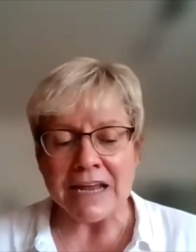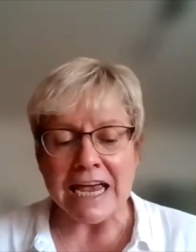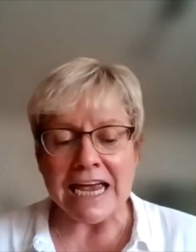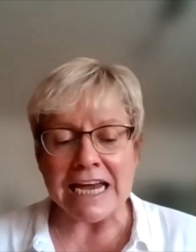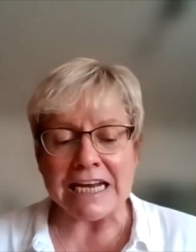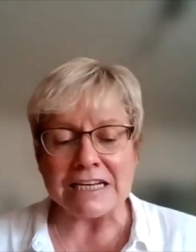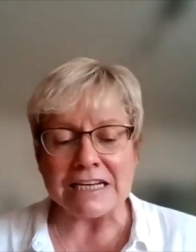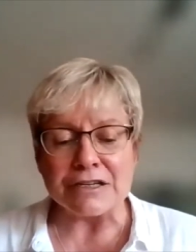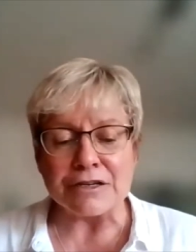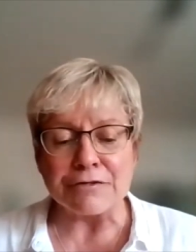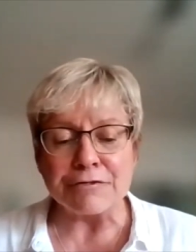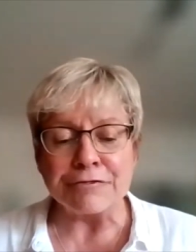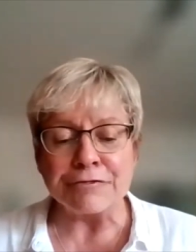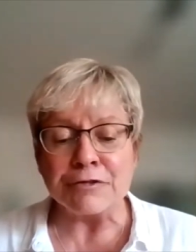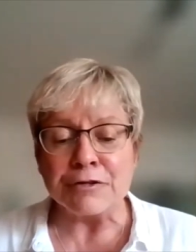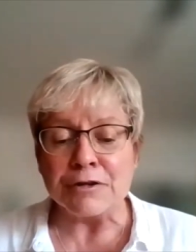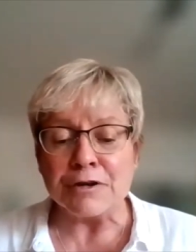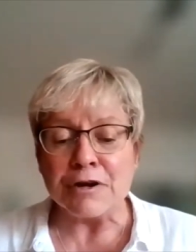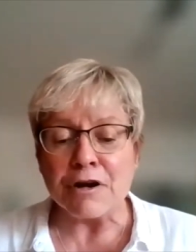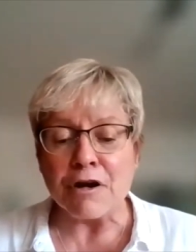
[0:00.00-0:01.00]
and
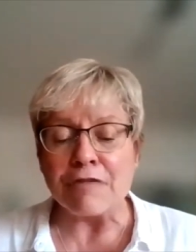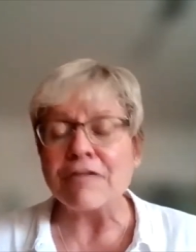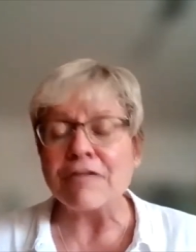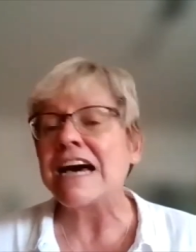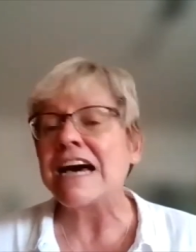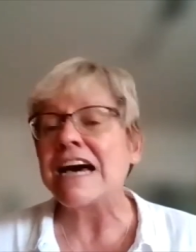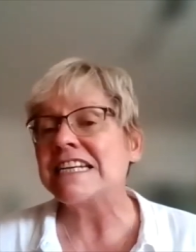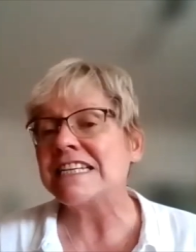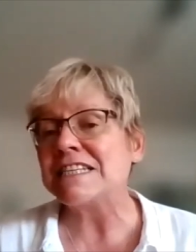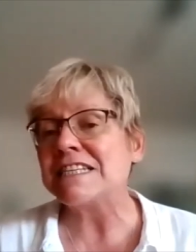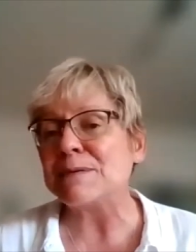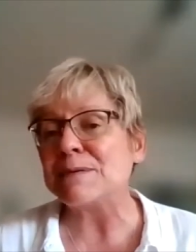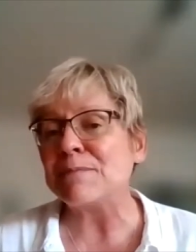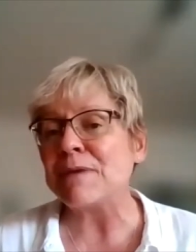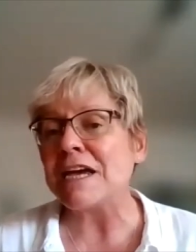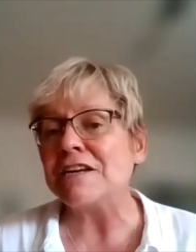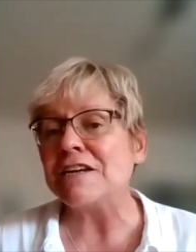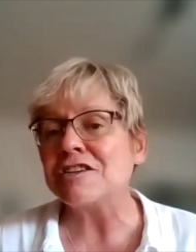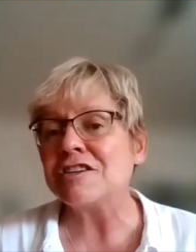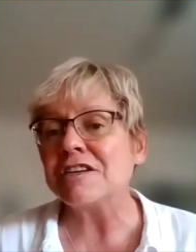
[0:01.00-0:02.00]
full of
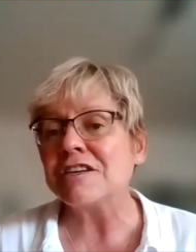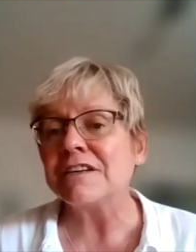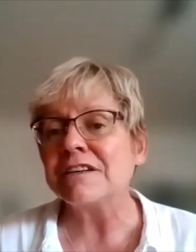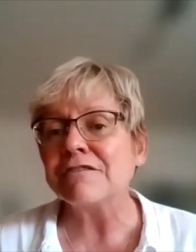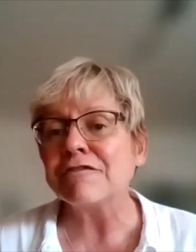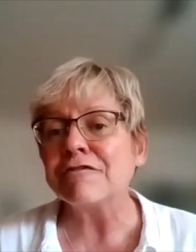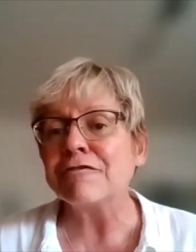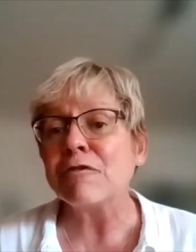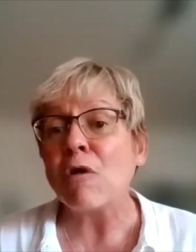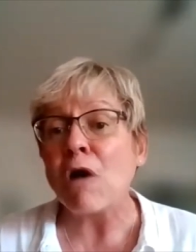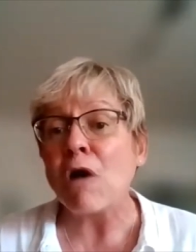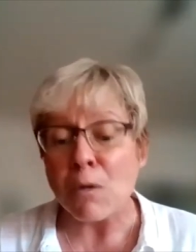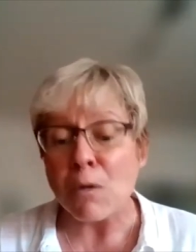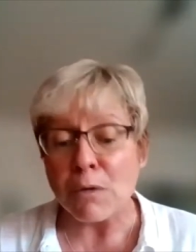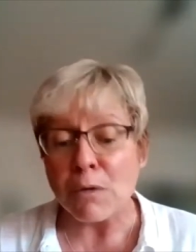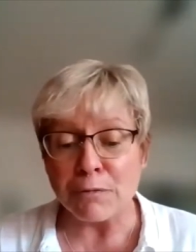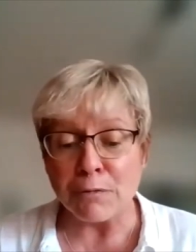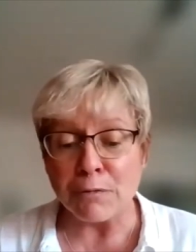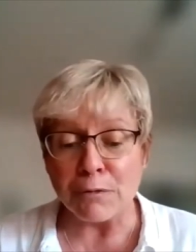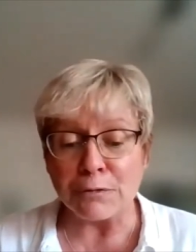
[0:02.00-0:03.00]
anticipation for
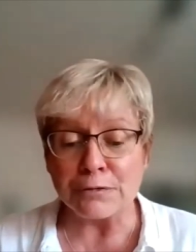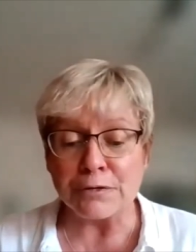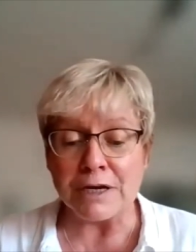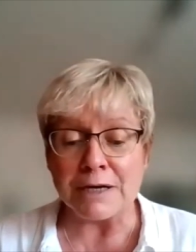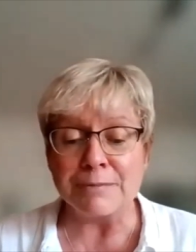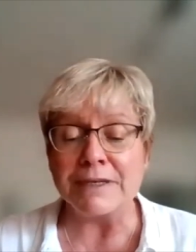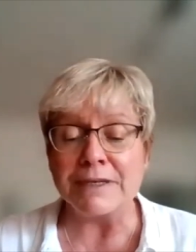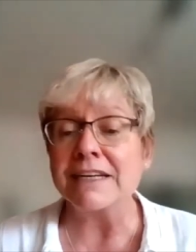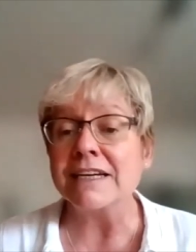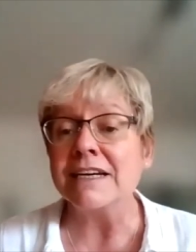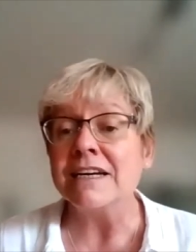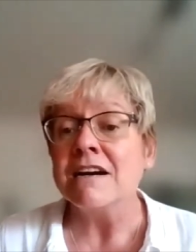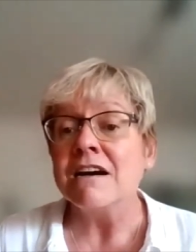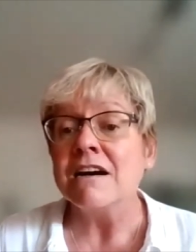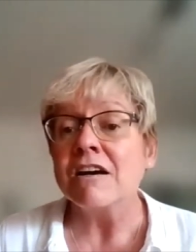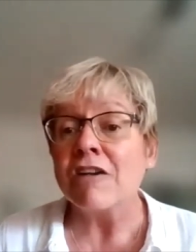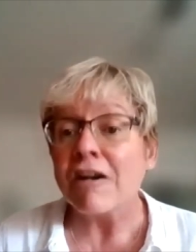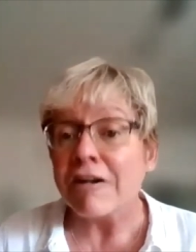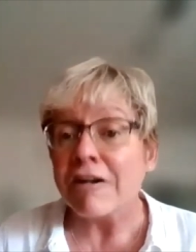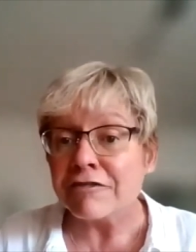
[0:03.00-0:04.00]
our forthcoming
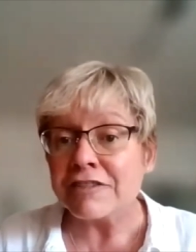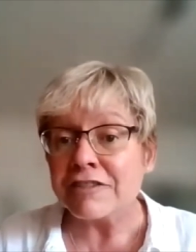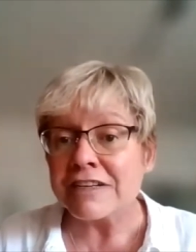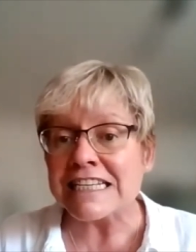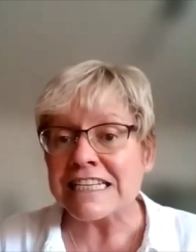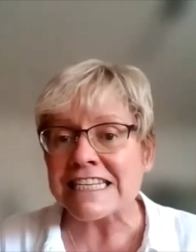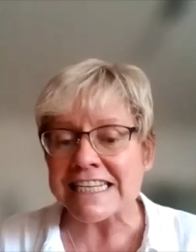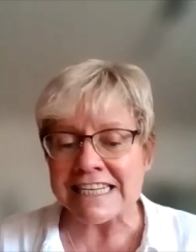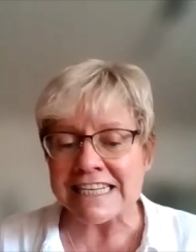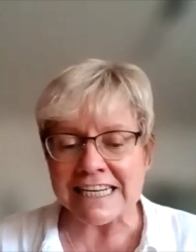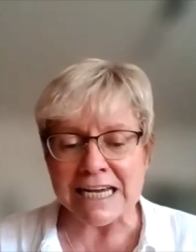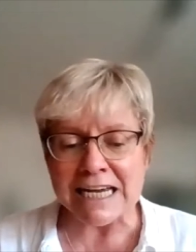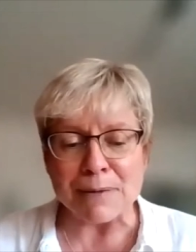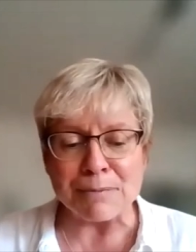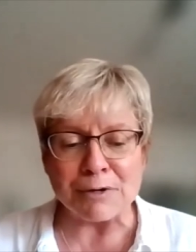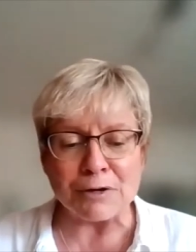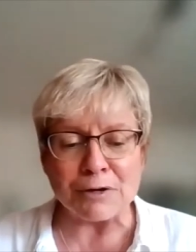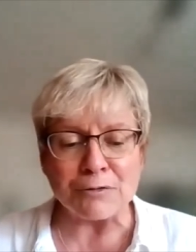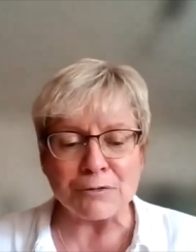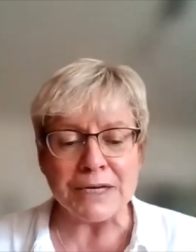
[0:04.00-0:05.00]
conference in a
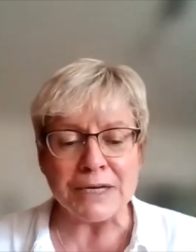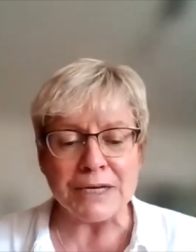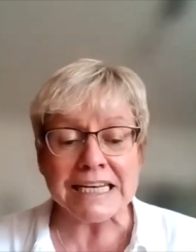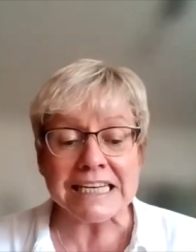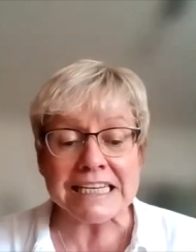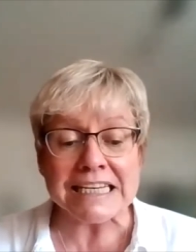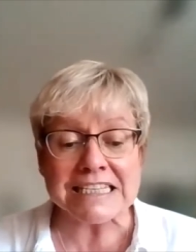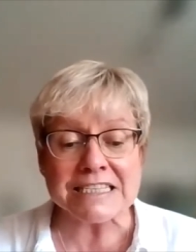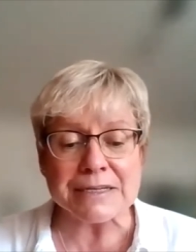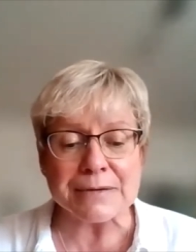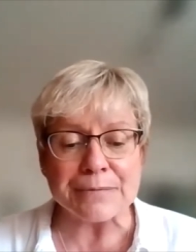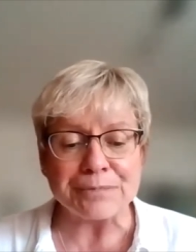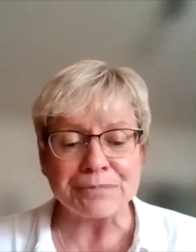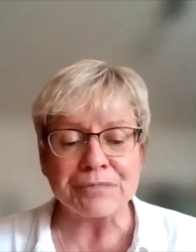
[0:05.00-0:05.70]
couple of weeks.